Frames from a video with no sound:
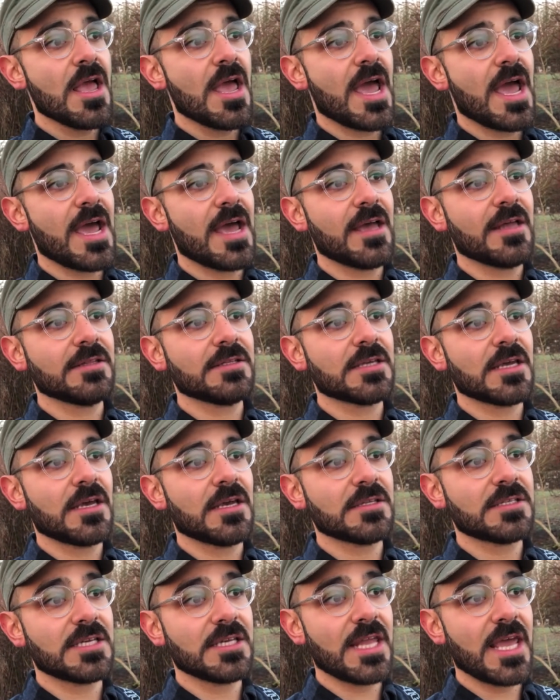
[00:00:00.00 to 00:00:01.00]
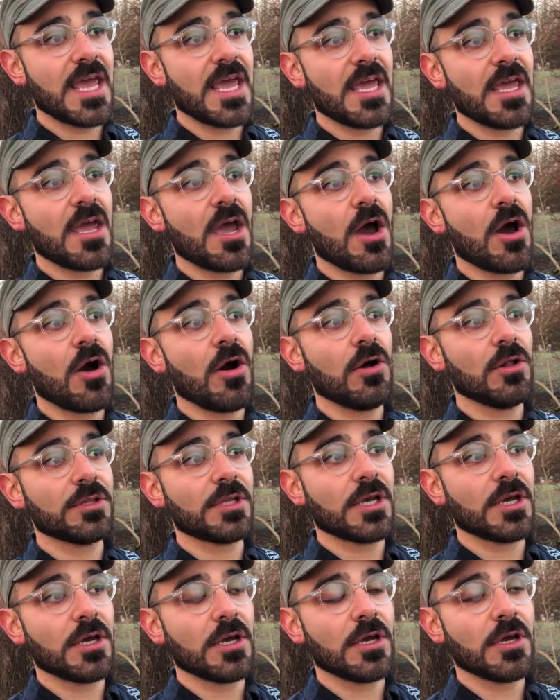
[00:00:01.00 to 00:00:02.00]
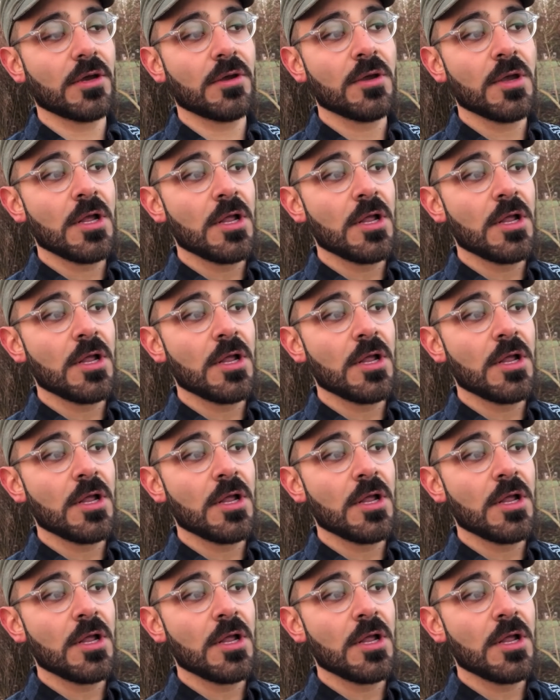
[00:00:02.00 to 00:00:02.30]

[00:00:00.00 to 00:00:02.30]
And today all the